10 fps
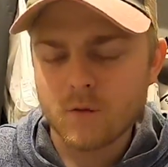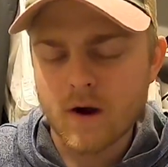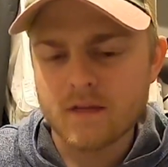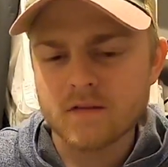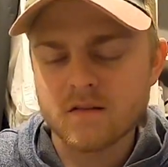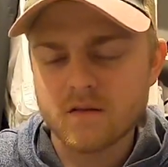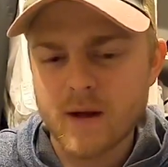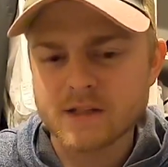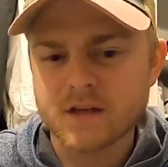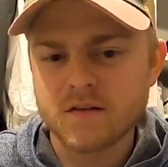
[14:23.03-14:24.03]
way the
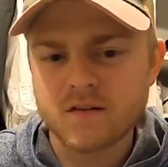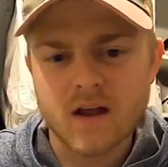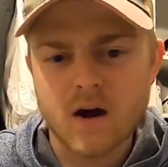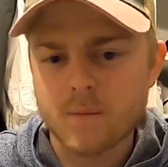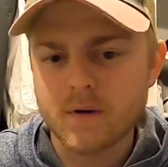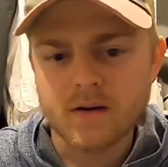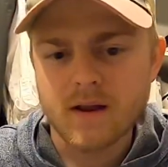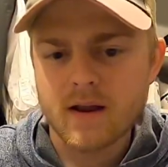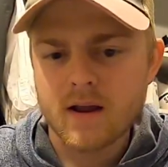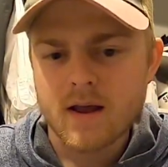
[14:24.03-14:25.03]
suspension's set up and
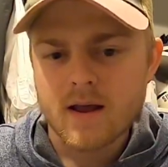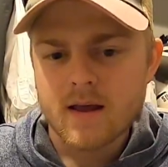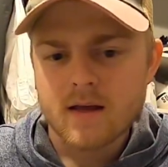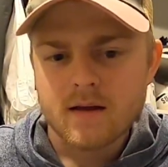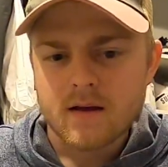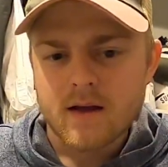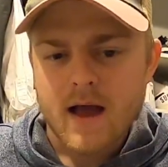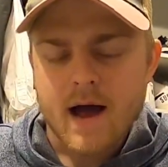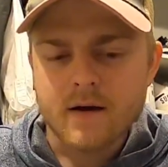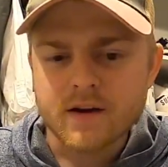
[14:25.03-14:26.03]

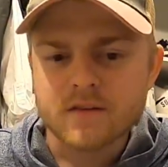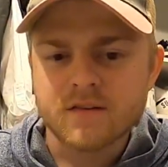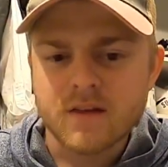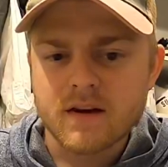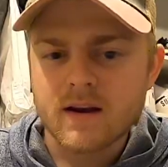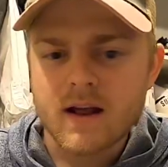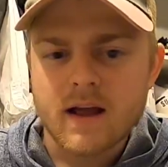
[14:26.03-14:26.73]
how you're seated.